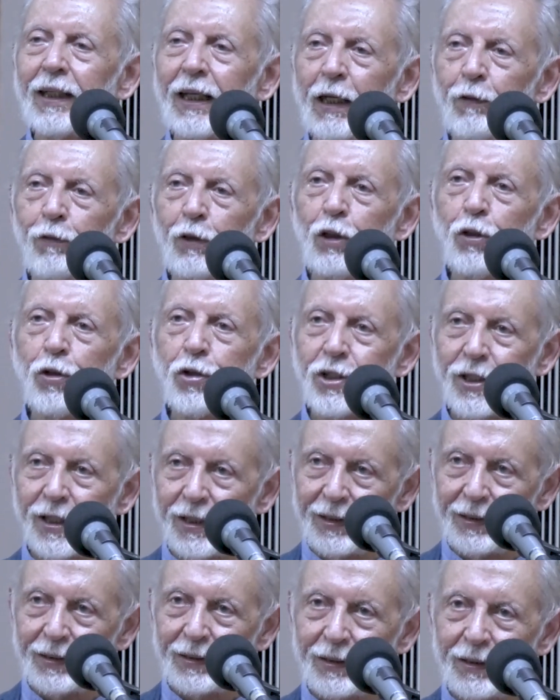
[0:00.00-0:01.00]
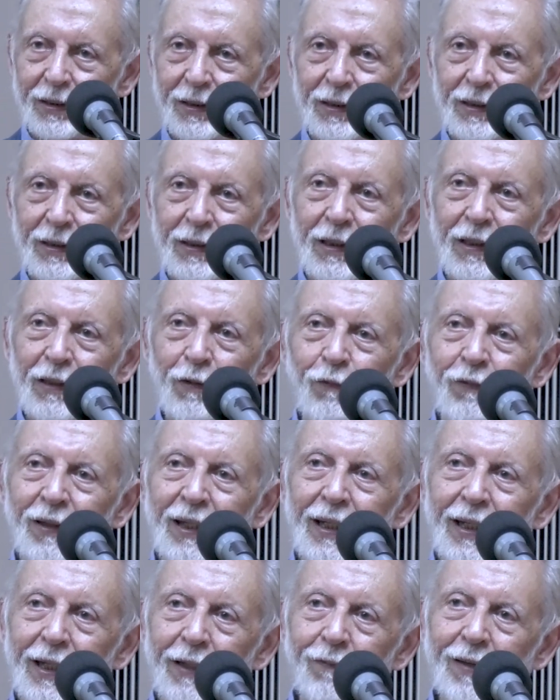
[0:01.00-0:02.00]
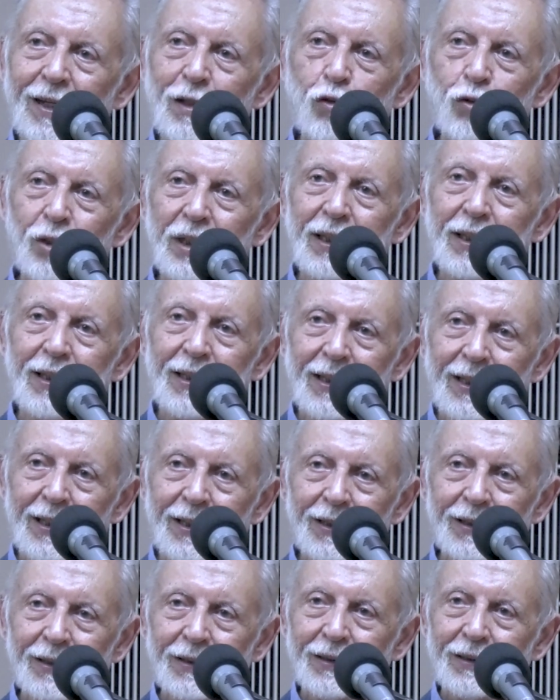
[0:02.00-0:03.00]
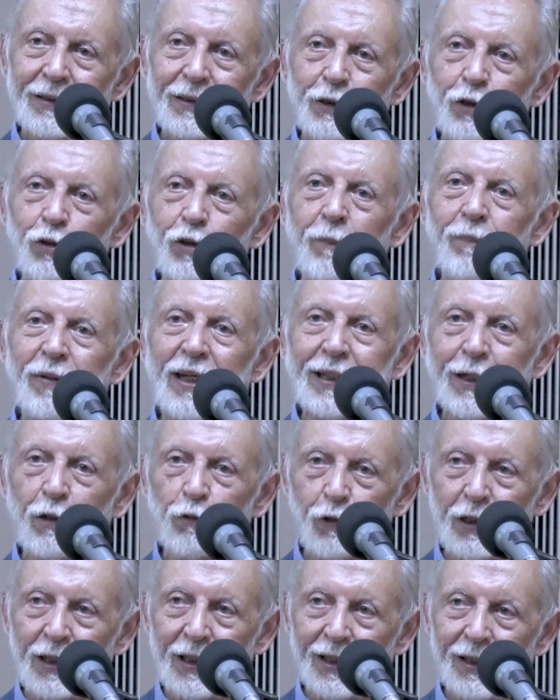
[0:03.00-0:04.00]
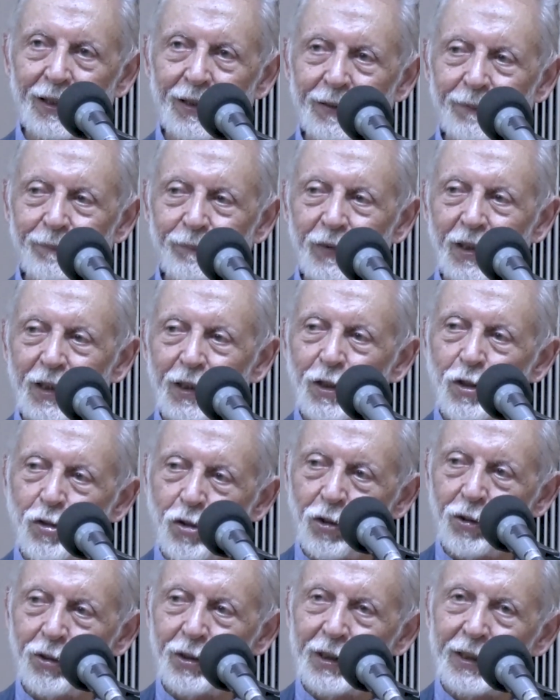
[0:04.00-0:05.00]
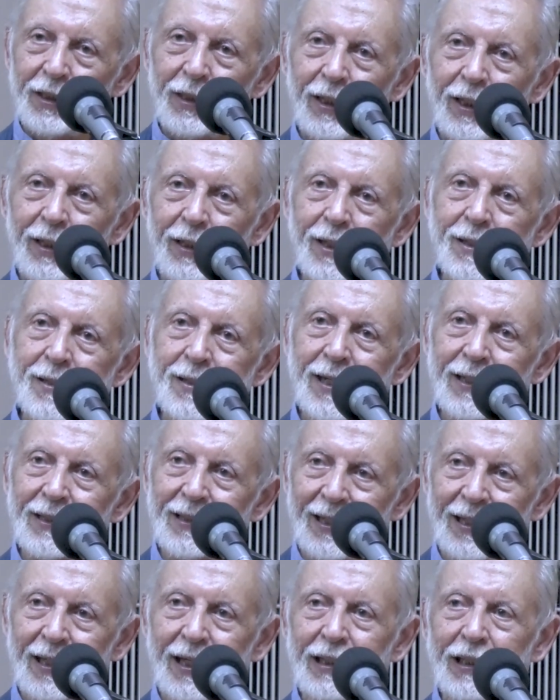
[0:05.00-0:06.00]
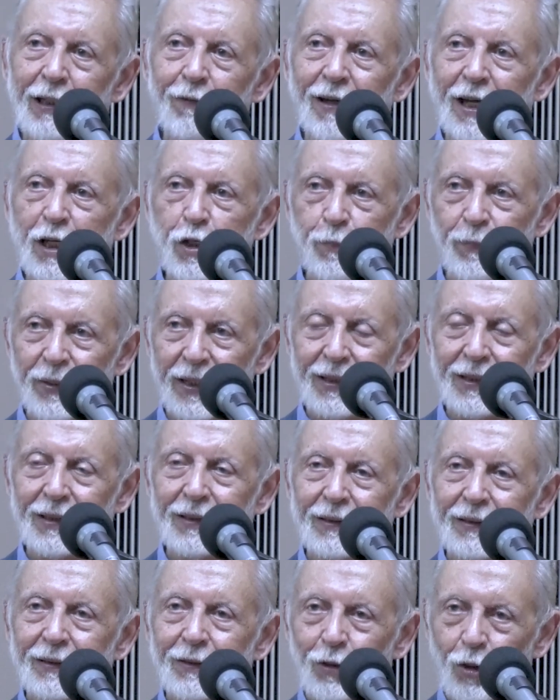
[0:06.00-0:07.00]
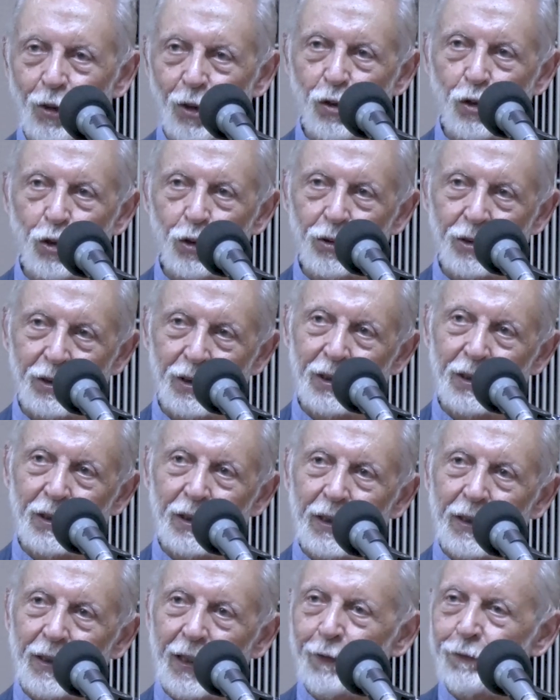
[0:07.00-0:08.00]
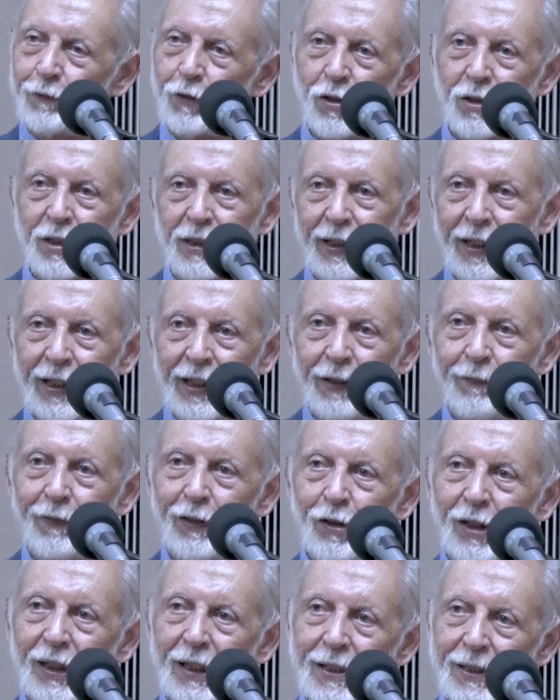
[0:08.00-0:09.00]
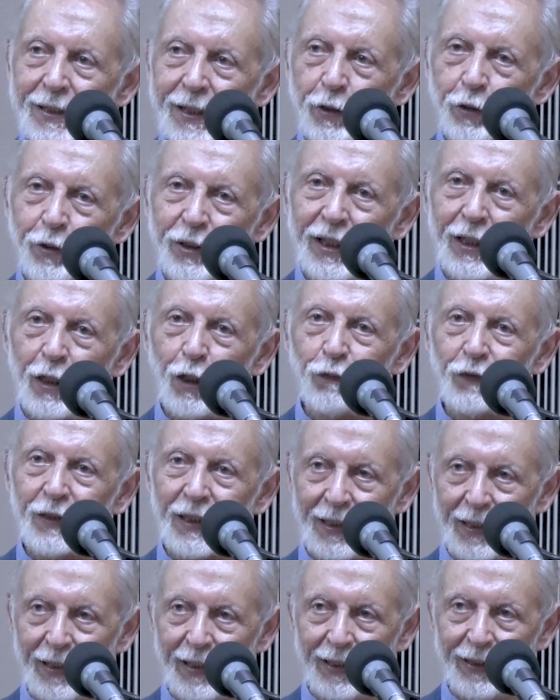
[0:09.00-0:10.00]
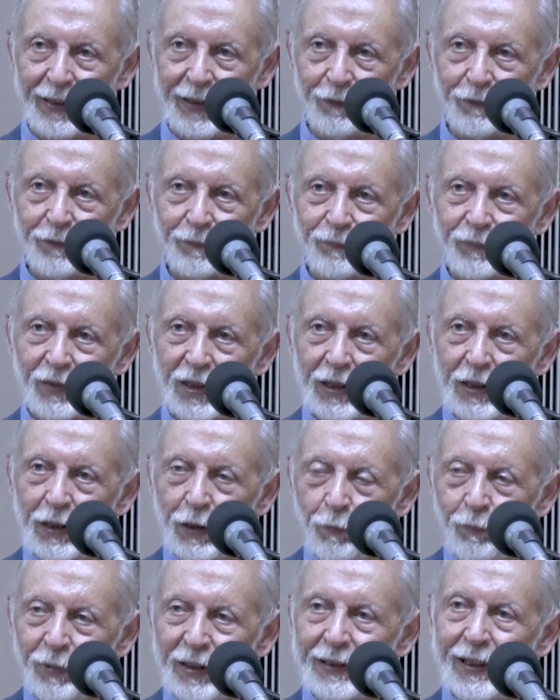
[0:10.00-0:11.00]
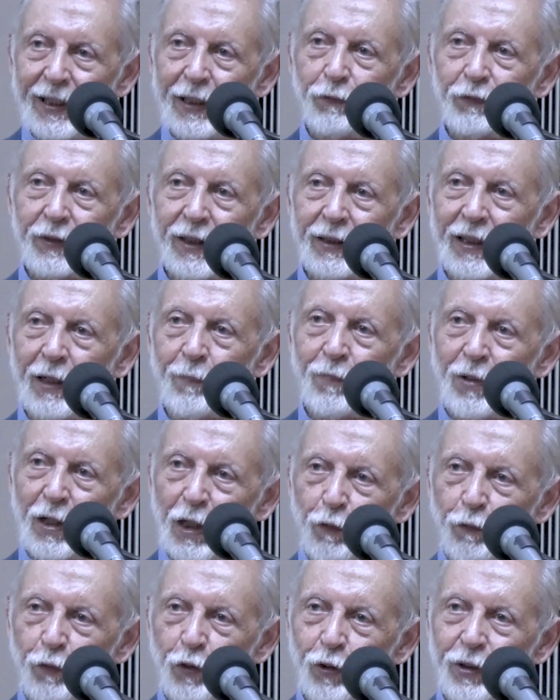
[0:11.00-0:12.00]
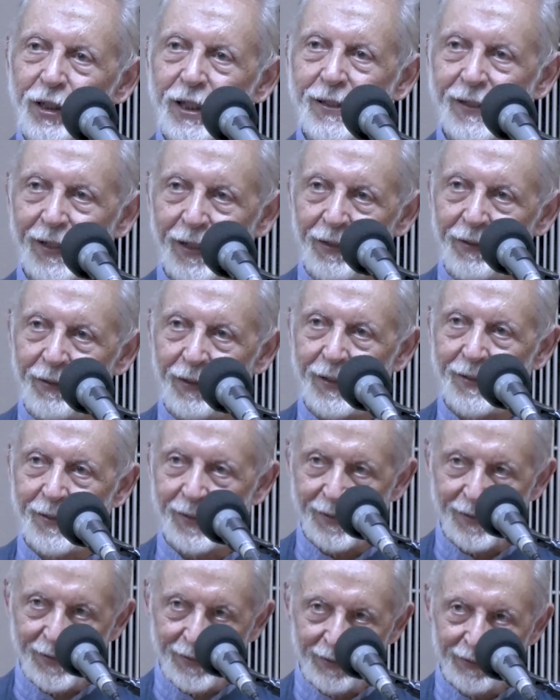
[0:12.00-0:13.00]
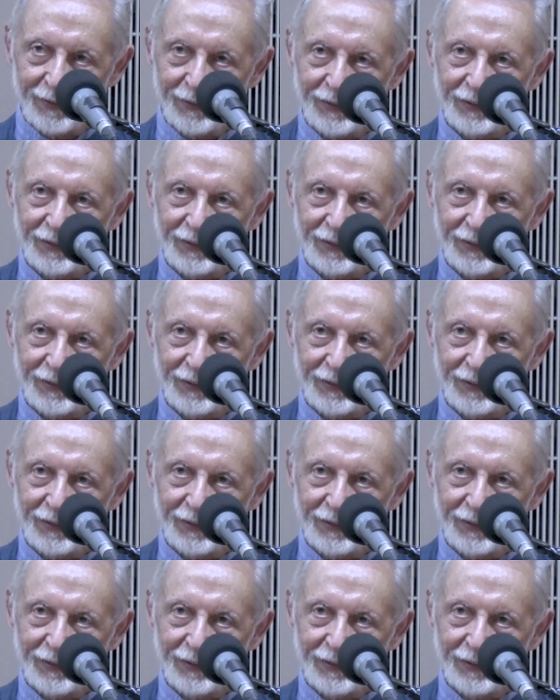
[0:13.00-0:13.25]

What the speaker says: evolution will eventually lead to a better world. So it is that collective aspect also Of course, the individual is the unit of the collective. But then, if the number of units increases,